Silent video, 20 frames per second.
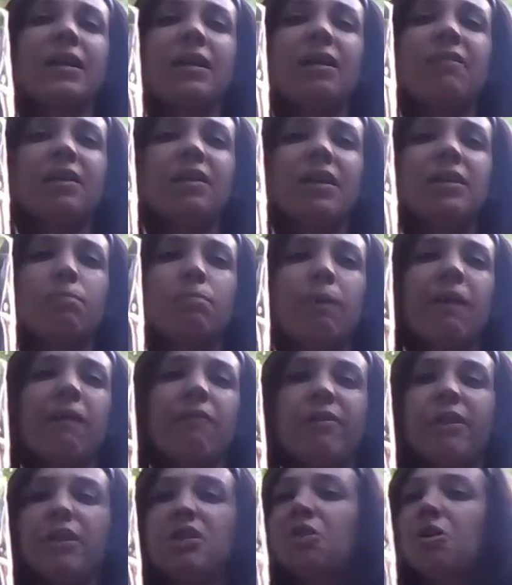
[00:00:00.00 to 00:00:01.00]
not even as
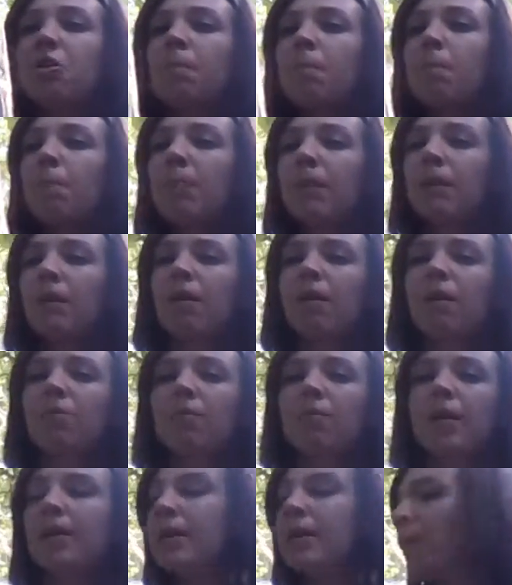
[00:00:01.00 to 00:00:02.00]
beneficial.
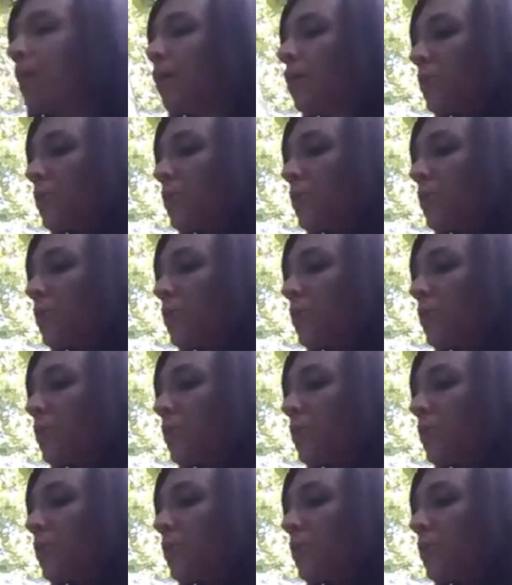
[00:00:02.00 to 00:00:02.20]
Alright,